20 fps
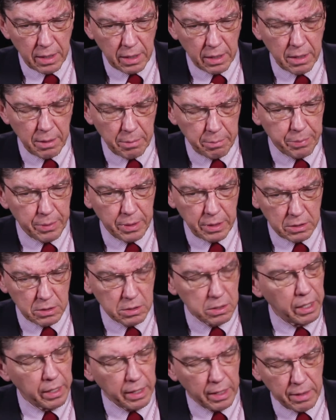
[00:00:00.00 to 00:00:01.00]
companies
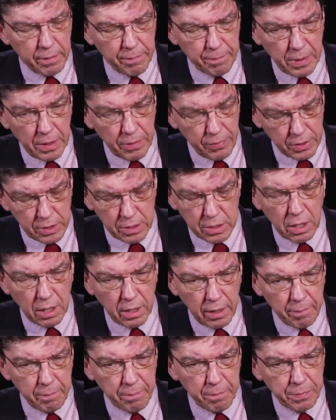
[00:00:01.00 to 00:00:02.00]
like, at the
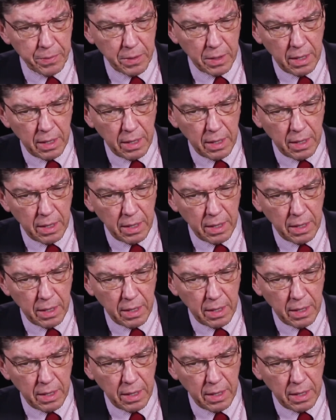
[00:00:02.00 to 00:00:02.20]
time,